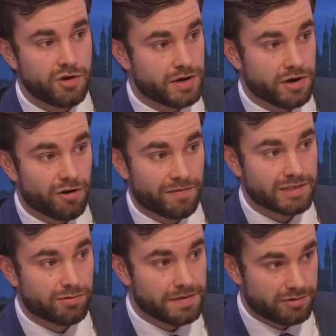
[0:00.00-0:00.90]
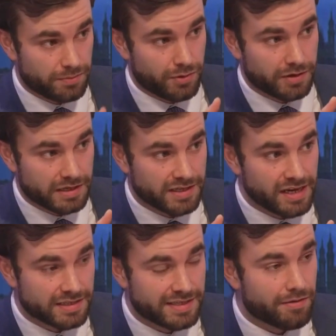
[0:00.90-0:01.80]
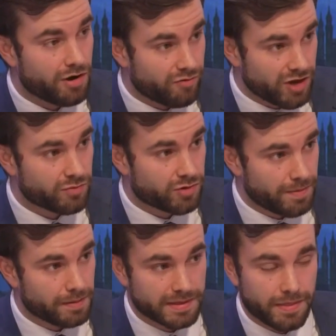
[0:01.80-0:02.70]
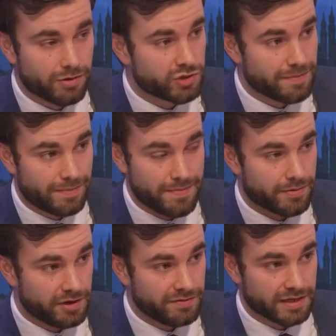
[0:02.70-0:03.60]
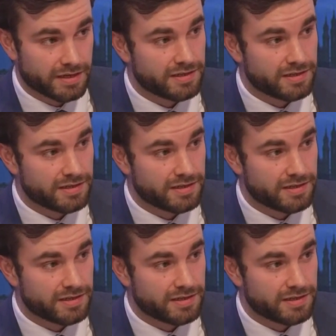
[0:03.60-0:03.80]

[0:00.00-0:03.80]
No, we're not. That's why this report exists. There are real problems. I'm not trying to paper over this.